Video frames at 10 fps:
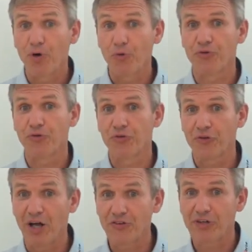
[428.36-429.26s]

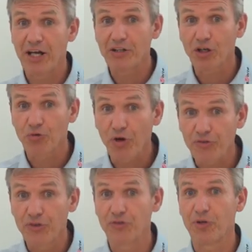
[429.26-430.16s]
processes are scaled
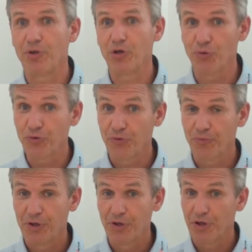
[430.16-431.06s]
across the CPUs,
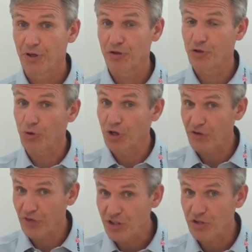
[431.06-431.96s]
the
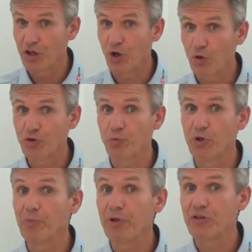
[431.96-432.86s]
tokenization load
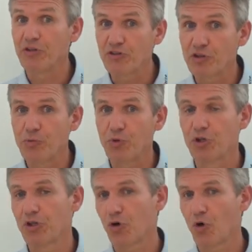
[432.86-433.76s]
will be
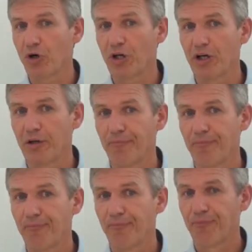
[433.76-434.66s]
distributed accordingly.
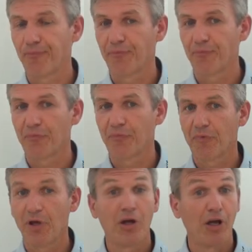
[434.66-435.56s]

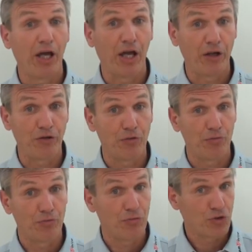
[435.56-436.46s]
And
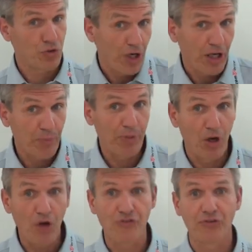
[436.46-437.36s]
should a link be
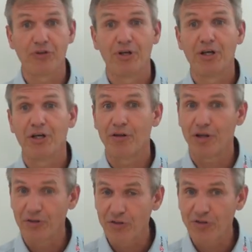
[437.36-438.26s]
lost,
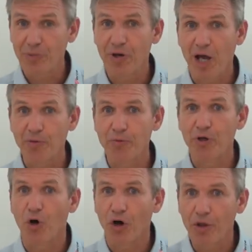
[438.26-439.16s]
the intercept
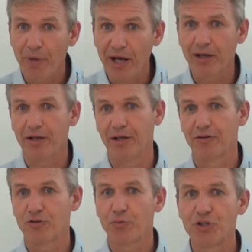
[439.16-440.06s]
library will
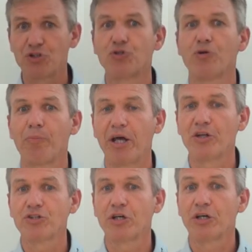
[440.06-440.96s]
automatically switch to a
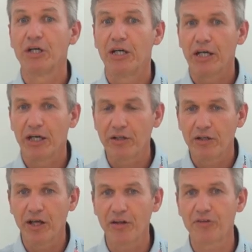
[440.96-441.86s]
manager in
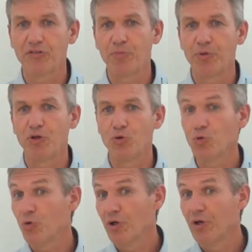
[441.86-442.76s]
another
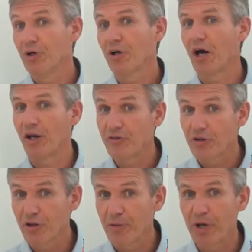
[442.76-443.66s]
CPU
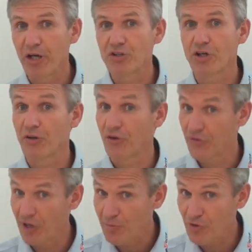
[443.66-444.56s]
until the manager in the
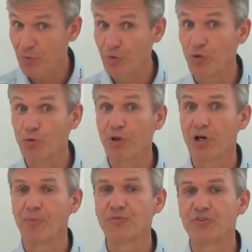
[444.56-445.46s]
same CPU
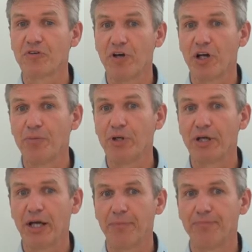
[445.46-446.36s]
becomes available
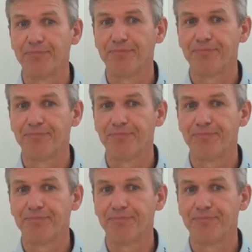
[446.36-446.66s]
again.